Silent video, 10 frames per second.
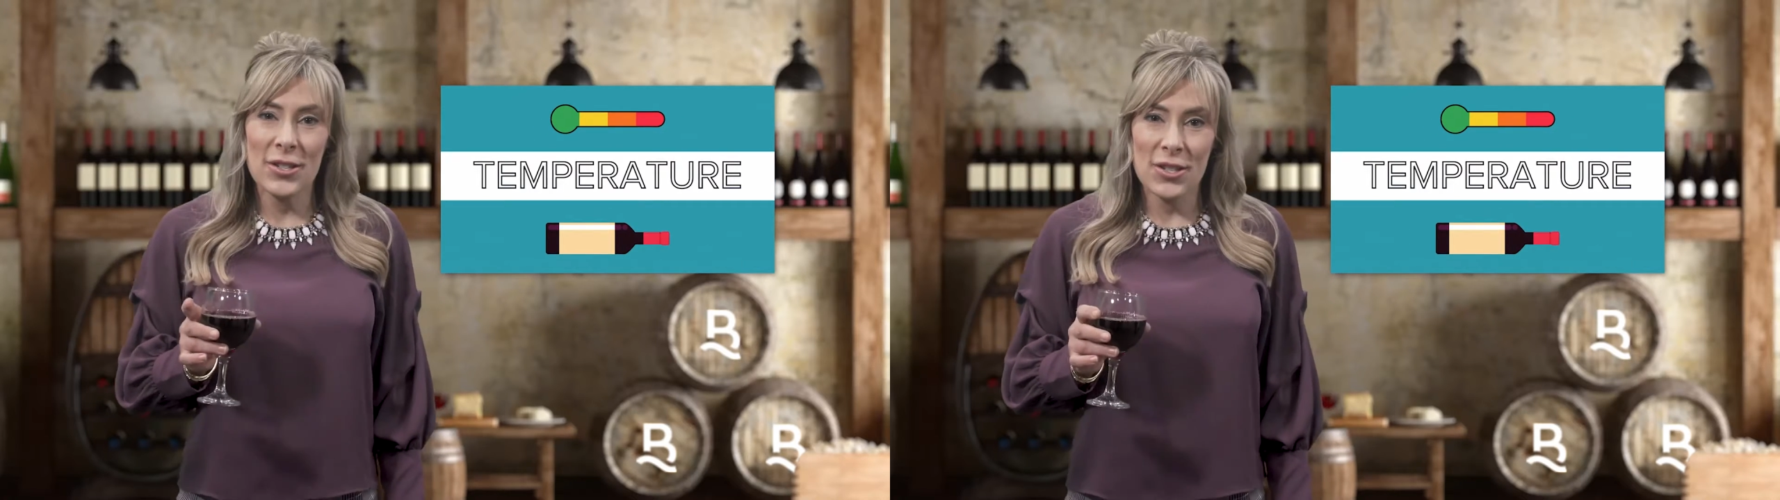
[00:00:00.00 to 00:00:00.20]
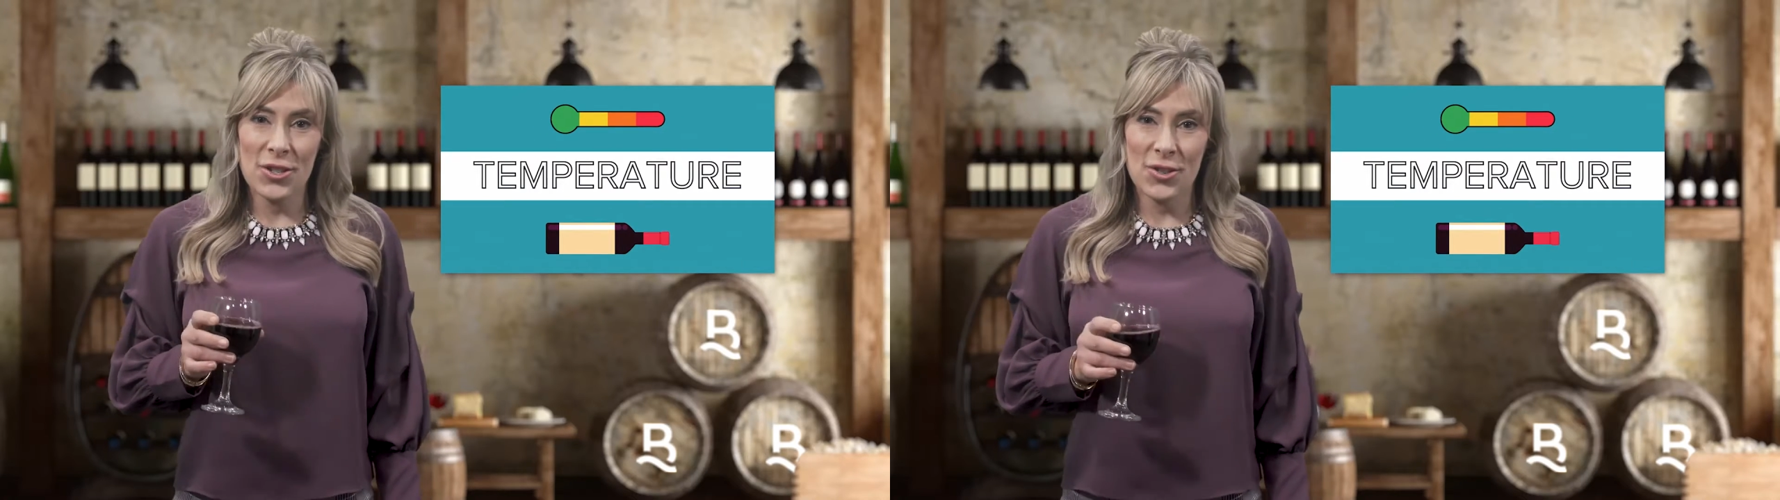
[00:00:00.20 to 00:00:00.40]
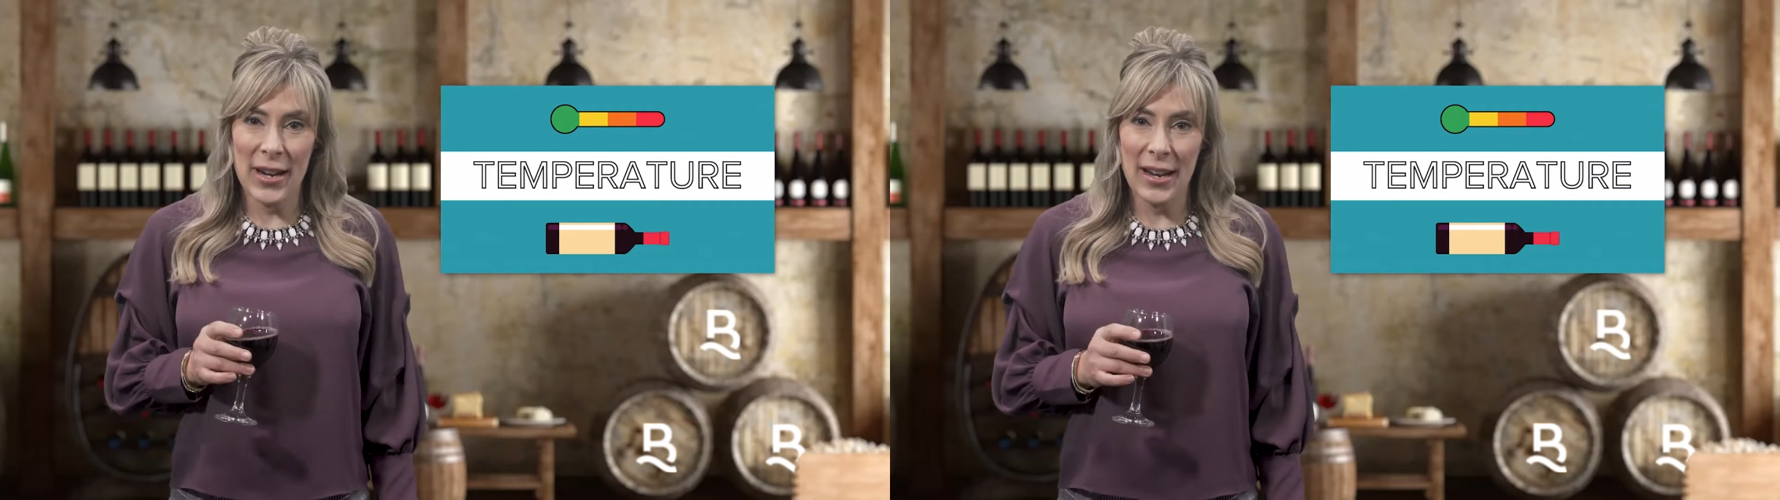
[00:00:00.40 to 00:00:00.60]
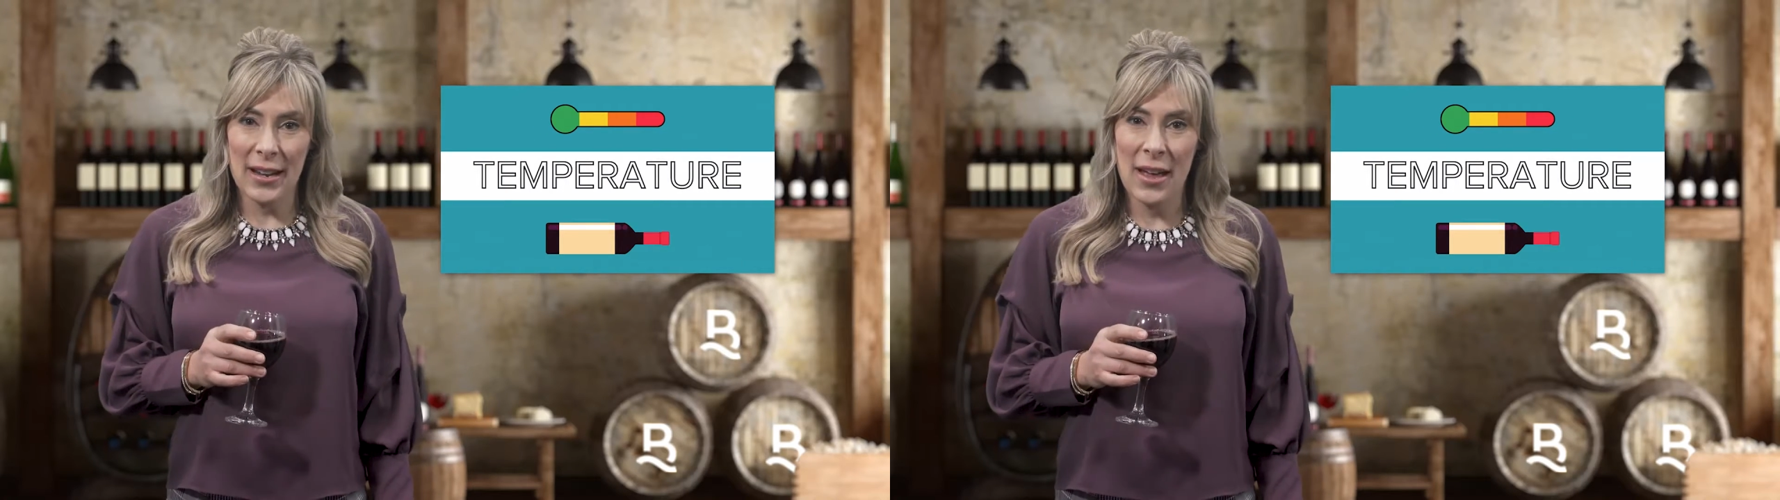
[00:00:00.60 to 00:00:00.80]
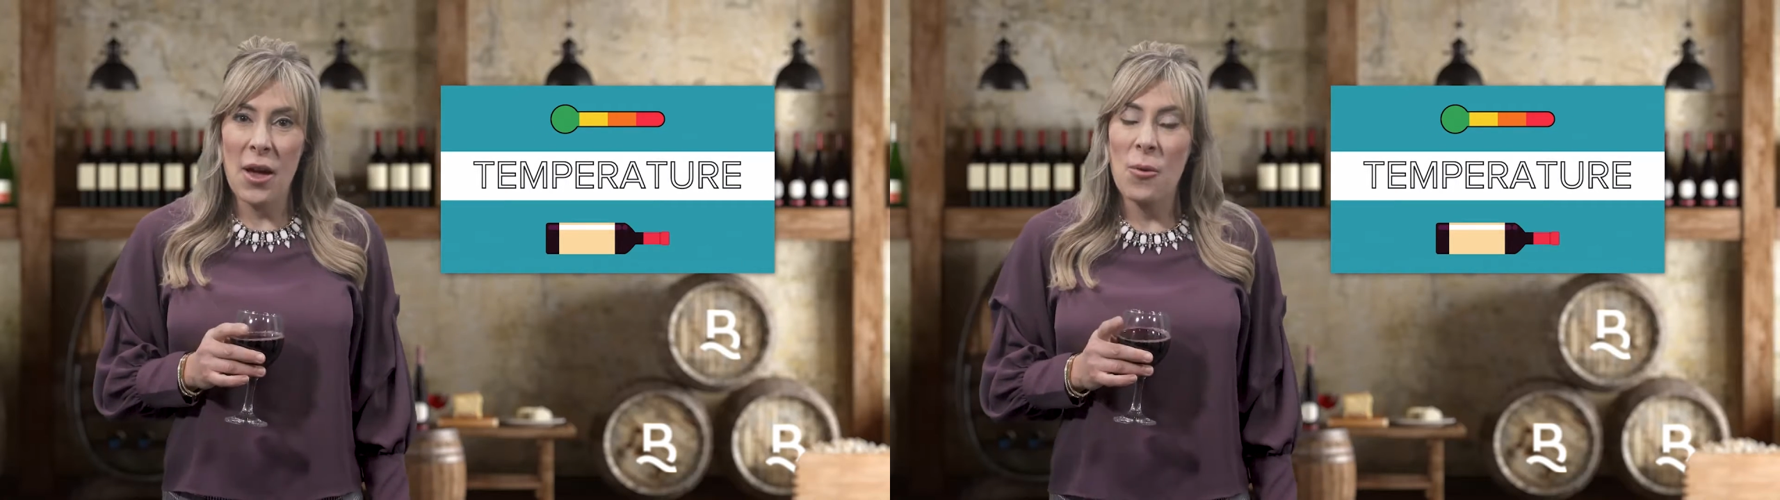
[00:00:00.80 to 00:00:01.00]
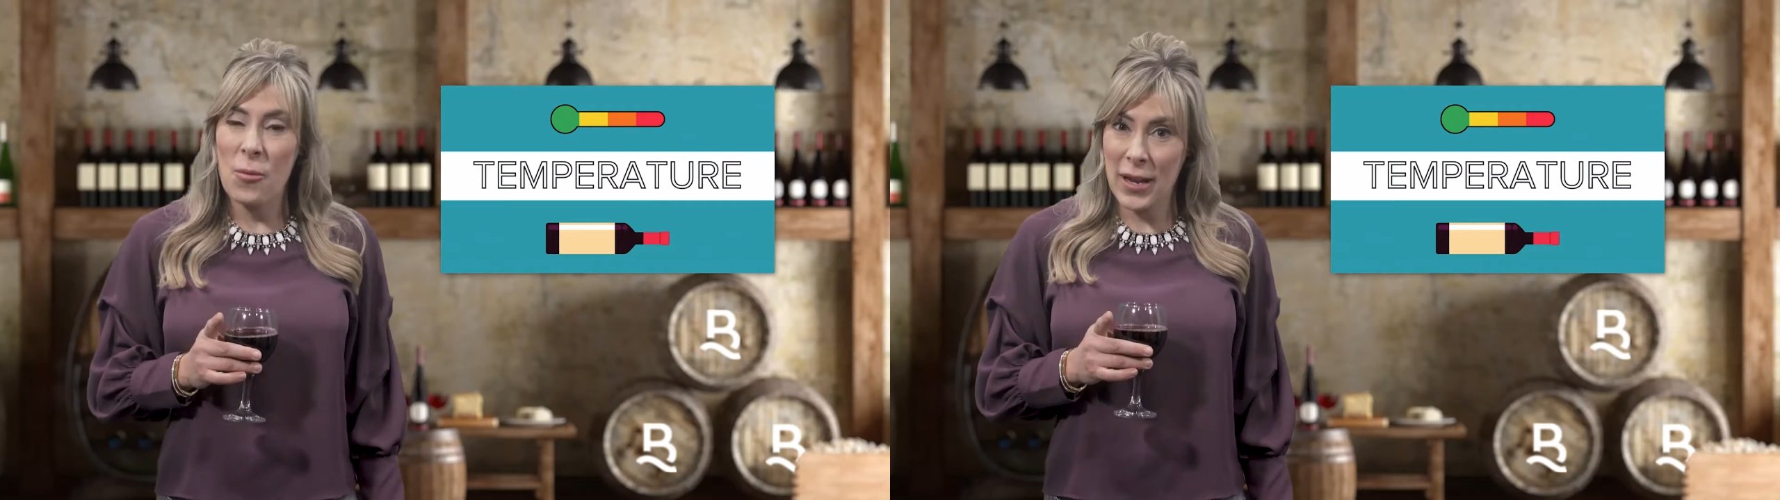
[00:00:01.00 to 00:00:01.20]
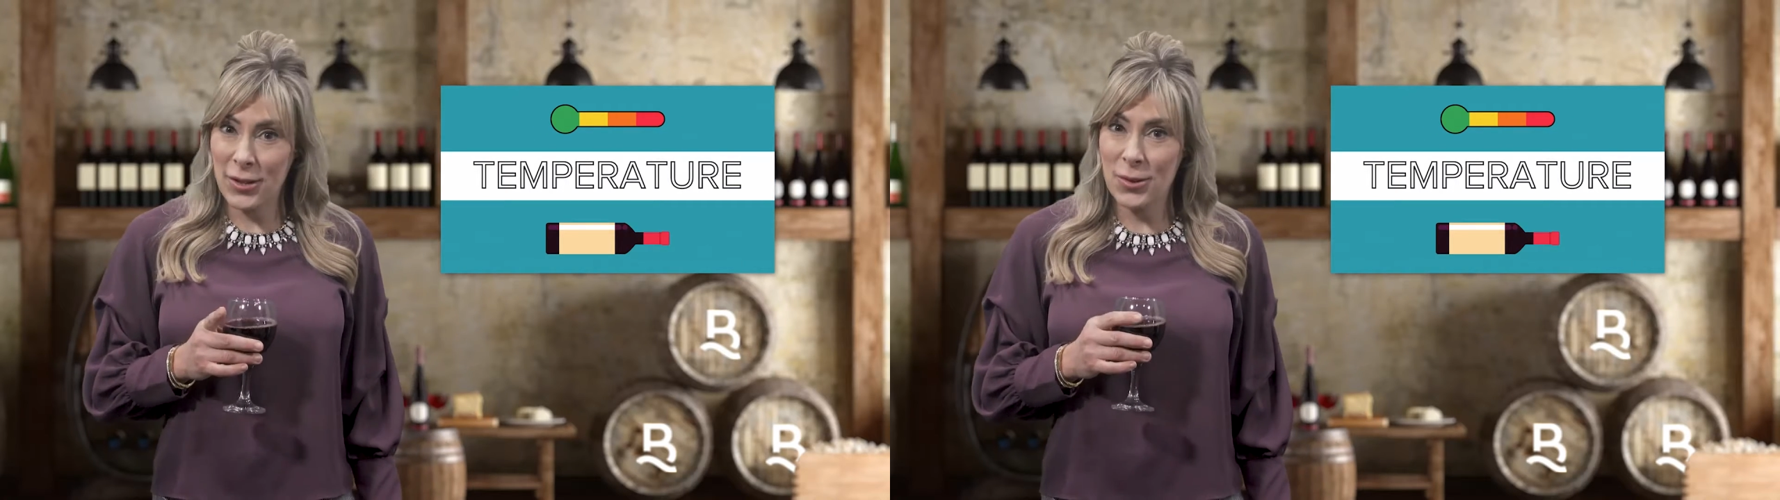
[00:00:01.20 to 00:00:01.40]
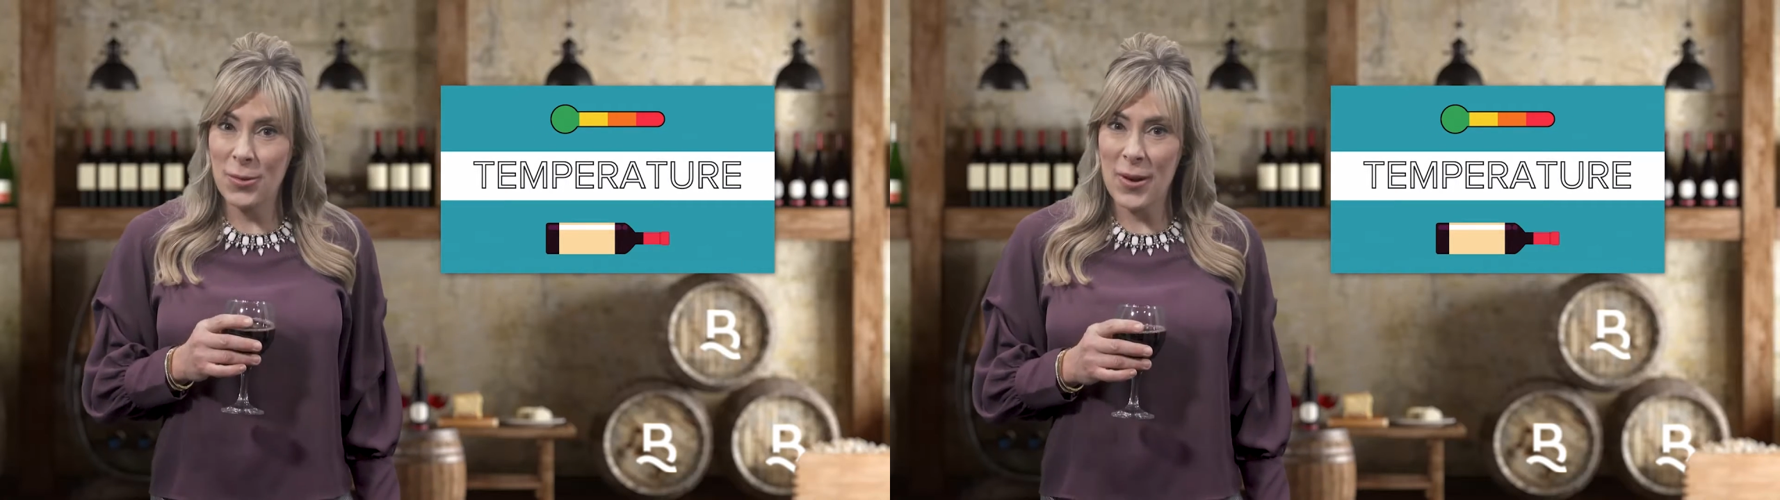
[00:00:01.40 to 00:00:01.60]
to drink
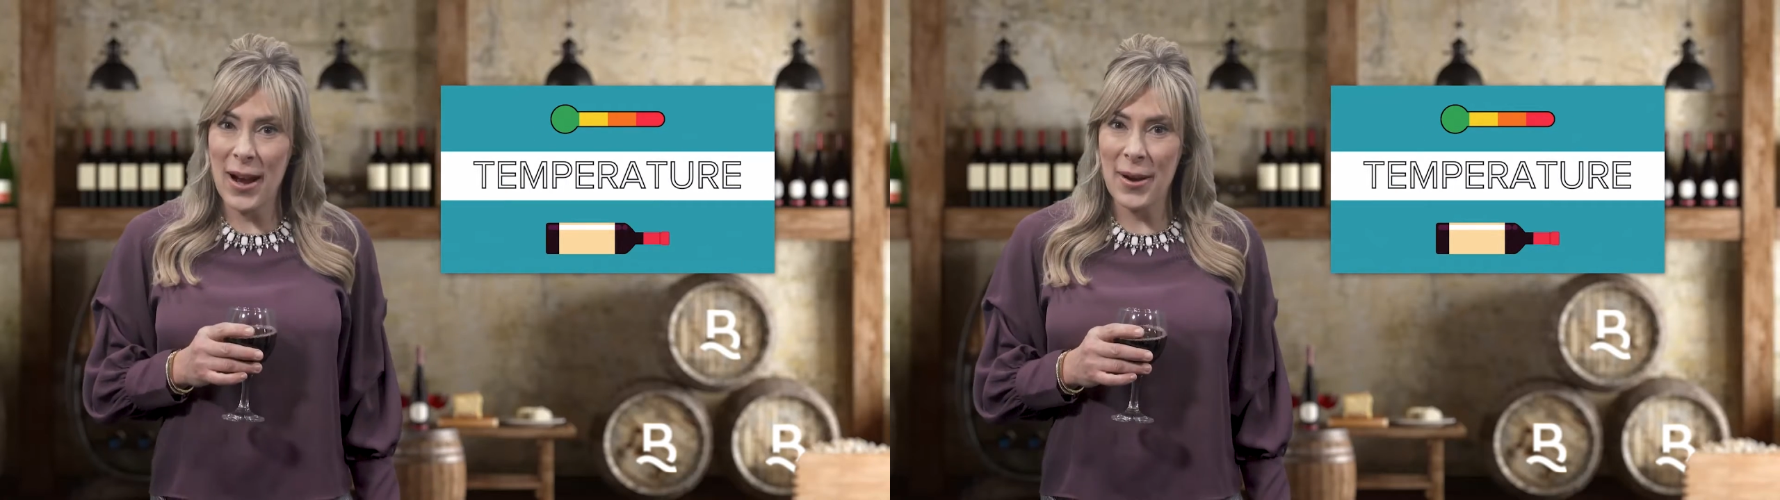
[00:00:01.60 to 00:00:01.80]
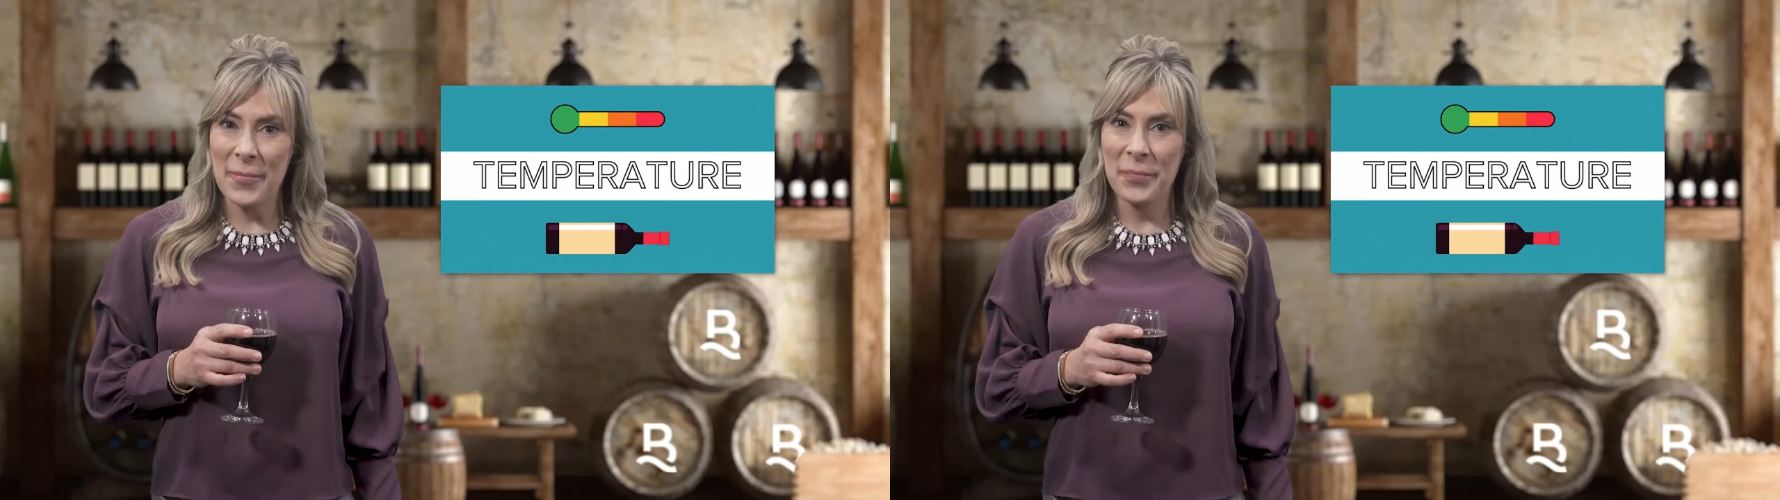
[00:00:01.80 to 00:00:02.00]
when you are.